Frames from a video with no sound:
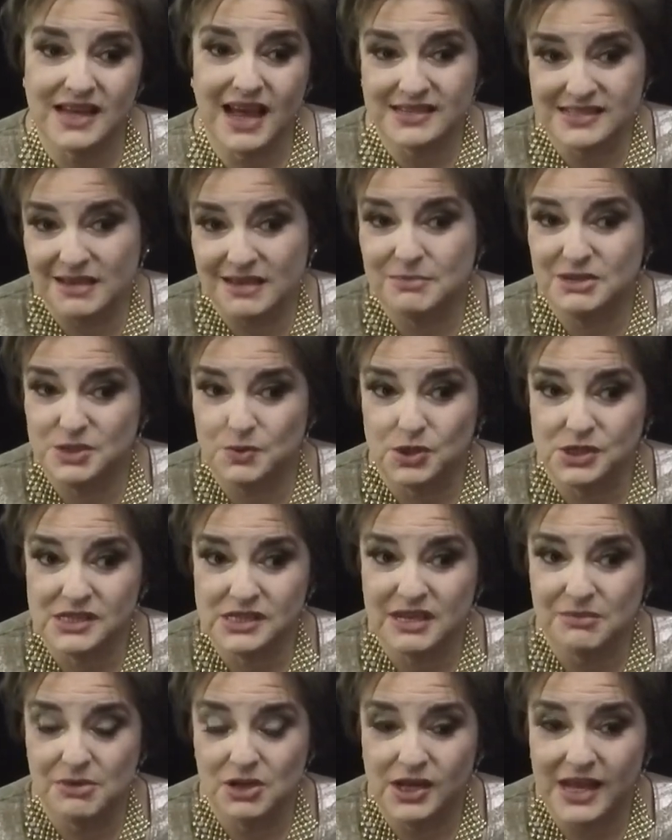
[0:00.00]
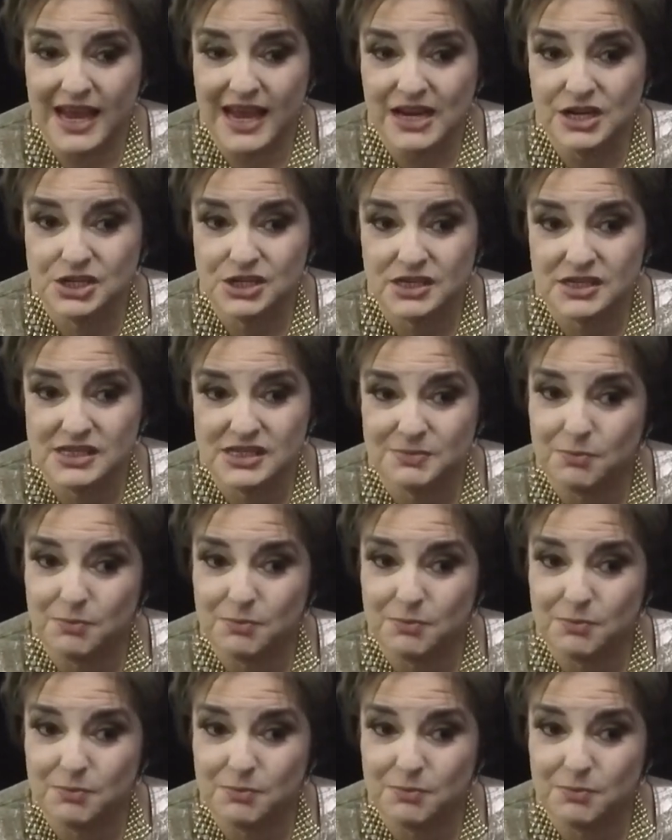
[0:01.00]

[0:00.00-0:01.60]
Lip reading: as Image Words Communications,